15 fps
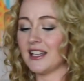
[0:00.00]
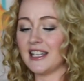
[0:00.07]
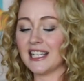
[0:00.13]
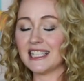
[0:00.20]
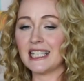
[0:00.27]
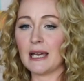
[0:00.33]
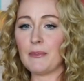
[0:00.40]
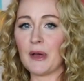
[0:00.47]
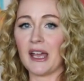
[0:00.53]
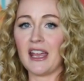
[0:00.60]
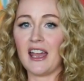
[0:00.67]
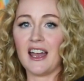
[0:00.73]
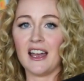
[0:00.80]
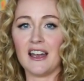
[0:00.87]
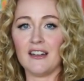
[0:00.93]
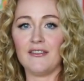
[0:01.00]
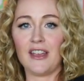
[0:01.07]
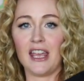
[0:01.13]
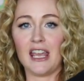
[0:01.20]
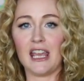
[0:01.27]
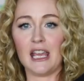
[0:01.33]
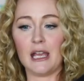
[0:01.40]
Next up, I
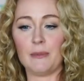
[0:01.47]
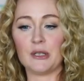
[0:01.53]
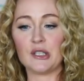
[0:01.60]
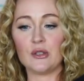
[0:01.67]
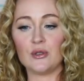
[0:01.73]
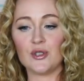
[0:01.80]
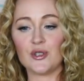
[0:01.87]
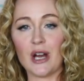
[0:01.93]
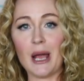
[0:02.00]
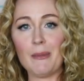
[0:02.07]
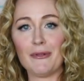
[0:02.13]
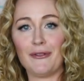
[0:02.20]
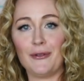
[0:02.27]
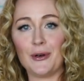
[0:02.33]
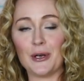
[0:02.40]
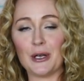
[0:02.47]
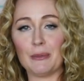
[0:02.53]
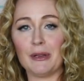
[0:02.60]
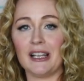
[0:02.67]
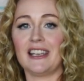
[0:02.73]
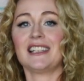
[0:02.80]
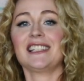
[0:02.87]
have a bassoon strap for
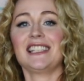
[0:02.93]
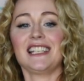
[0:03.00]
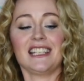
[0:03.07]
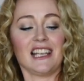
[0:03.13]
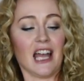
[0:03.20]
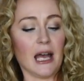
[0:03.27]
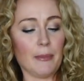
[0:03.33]
playing standing